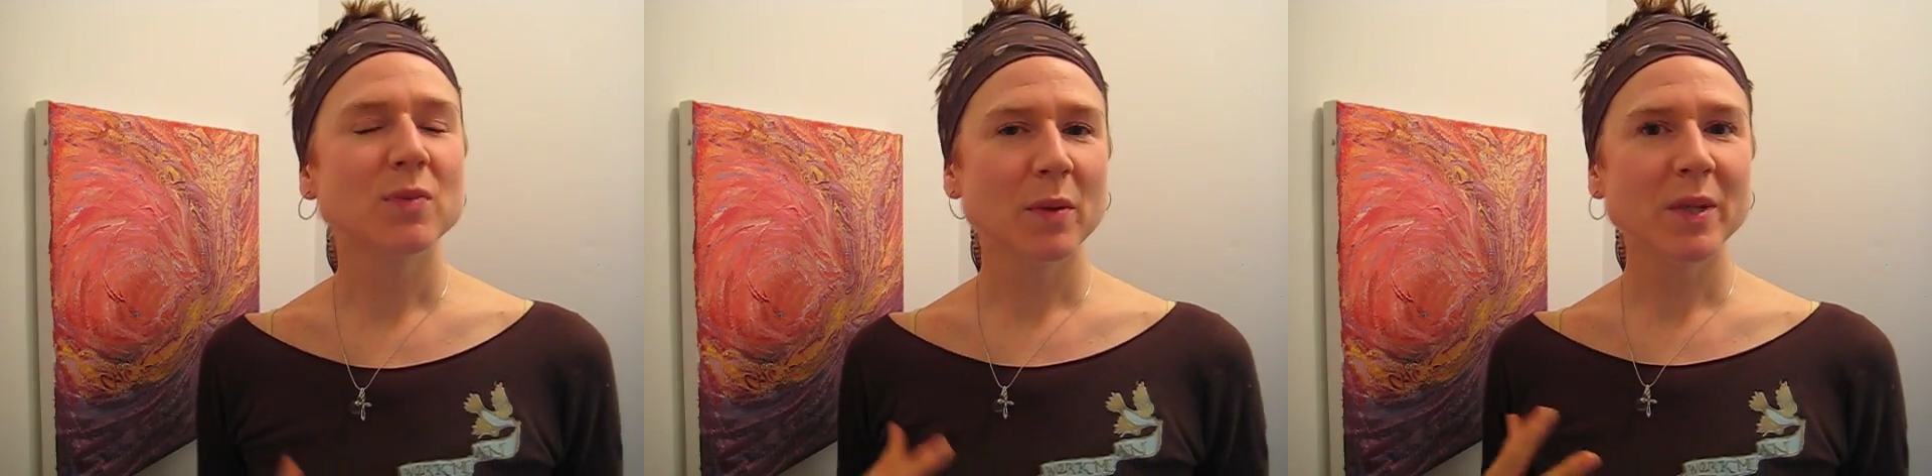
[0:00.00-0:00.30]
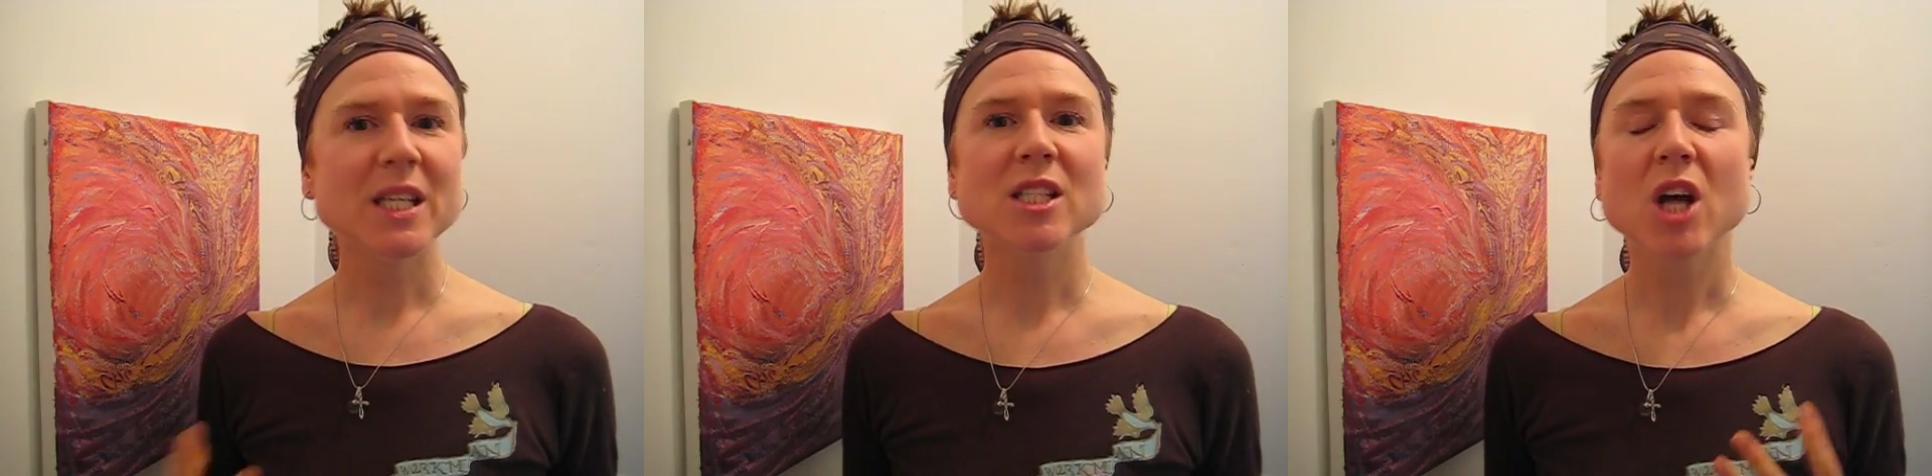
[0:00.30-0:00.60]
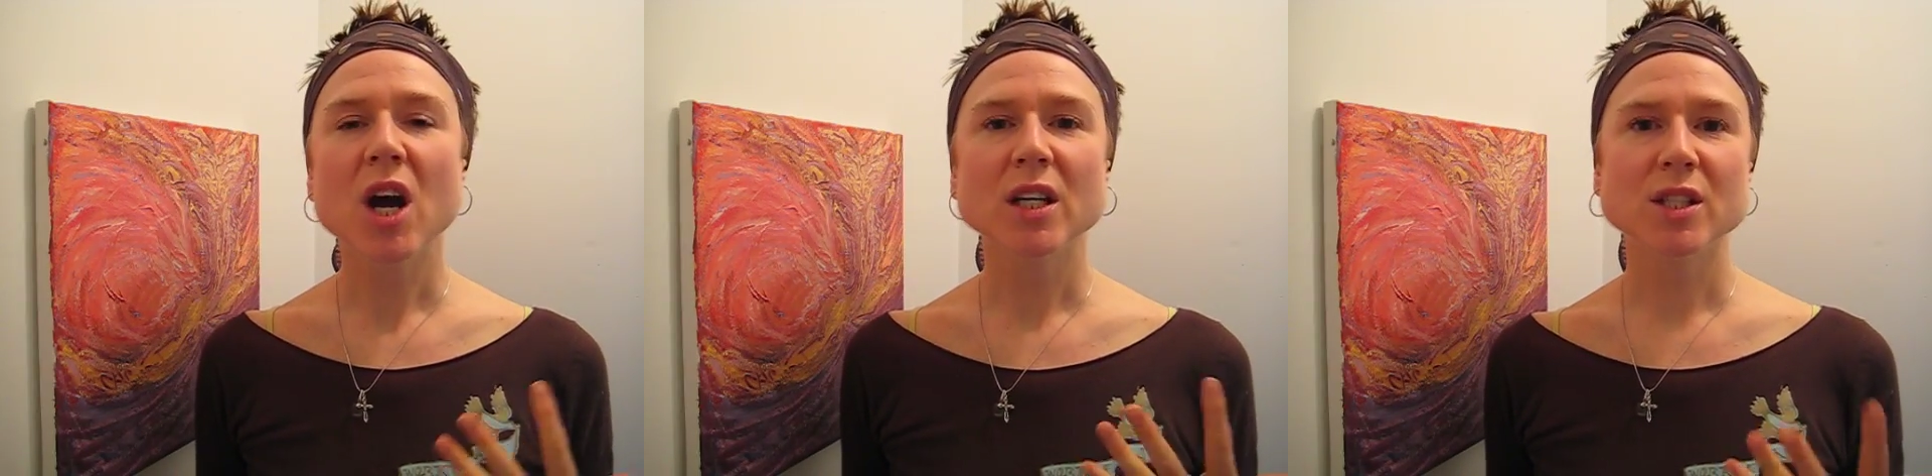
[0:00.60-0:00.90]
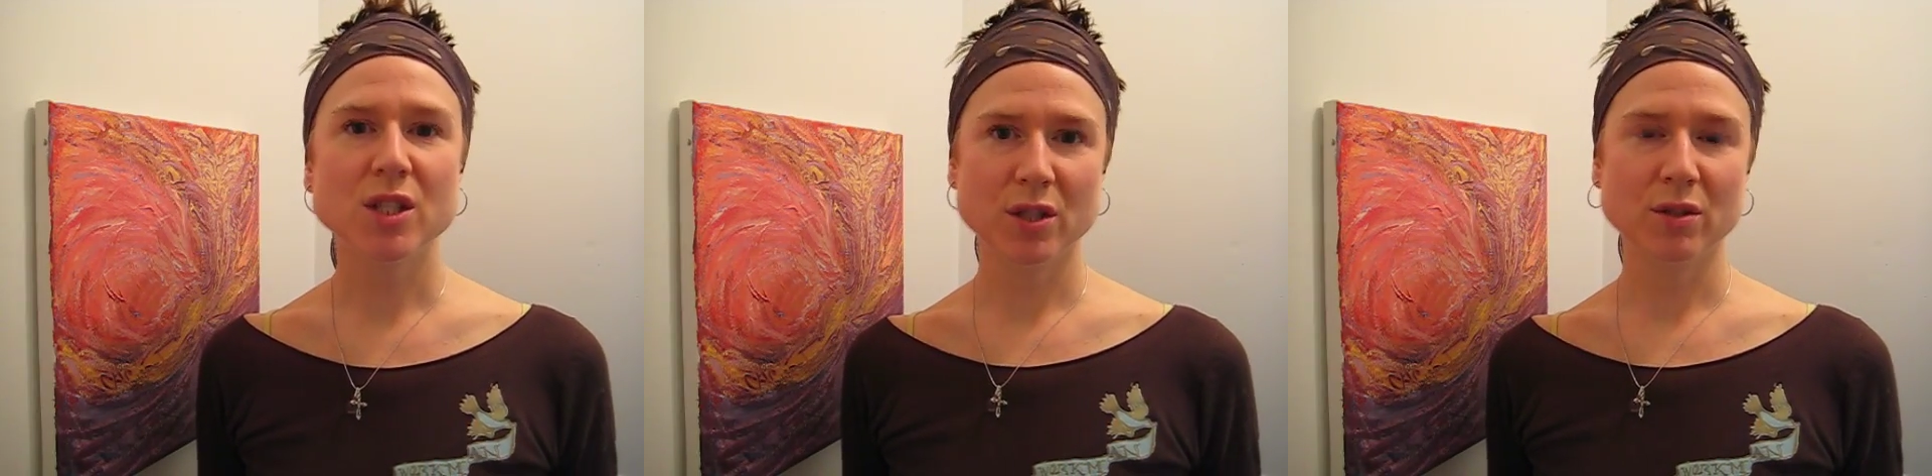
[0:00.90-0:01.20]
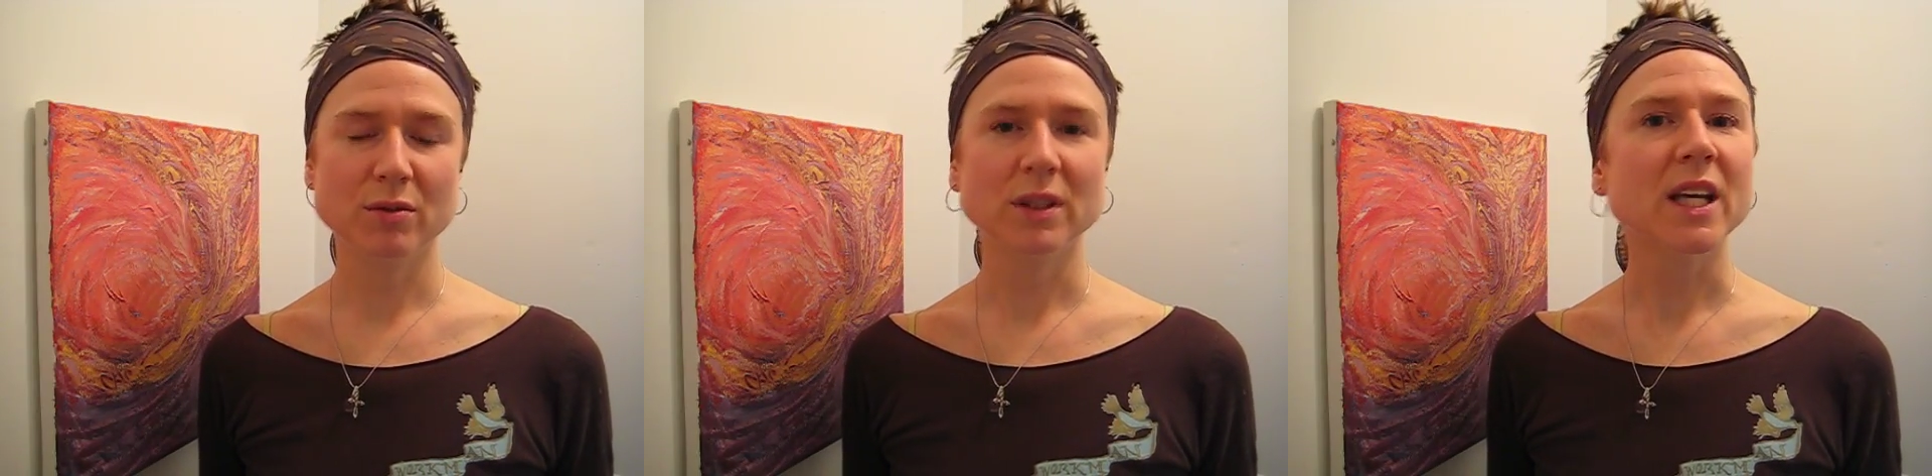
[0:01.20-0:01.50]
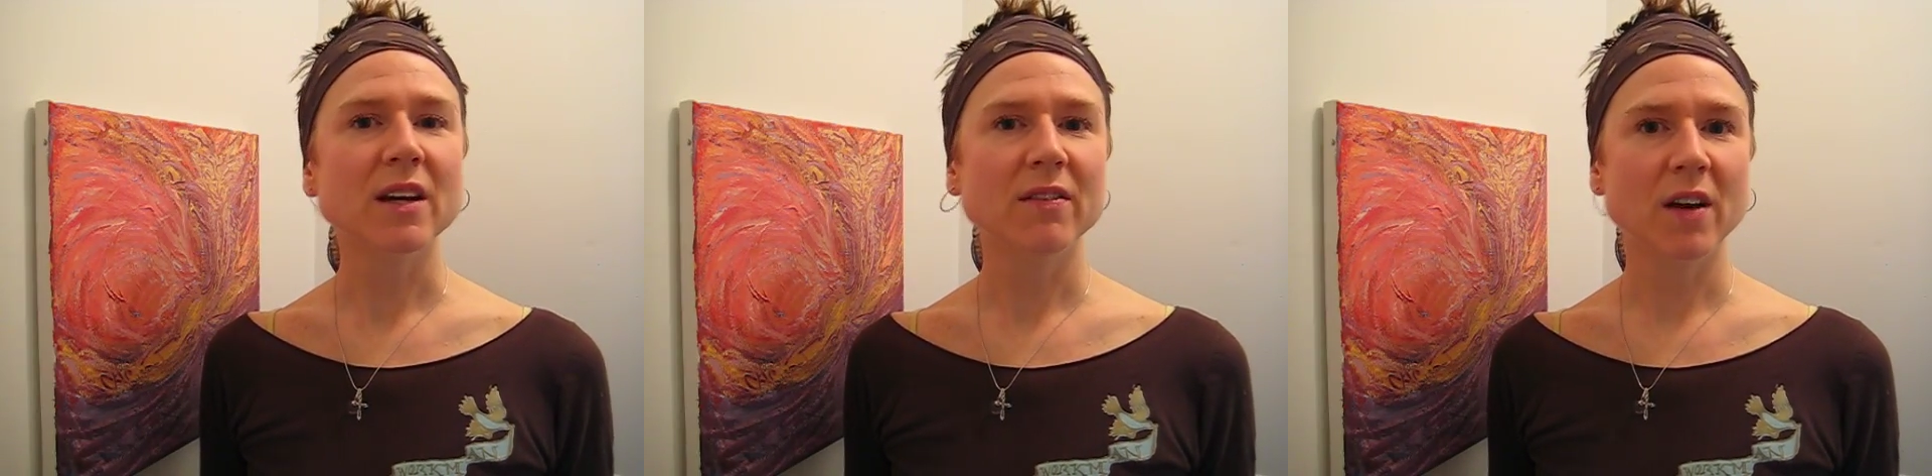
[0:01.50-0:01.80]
when we start to live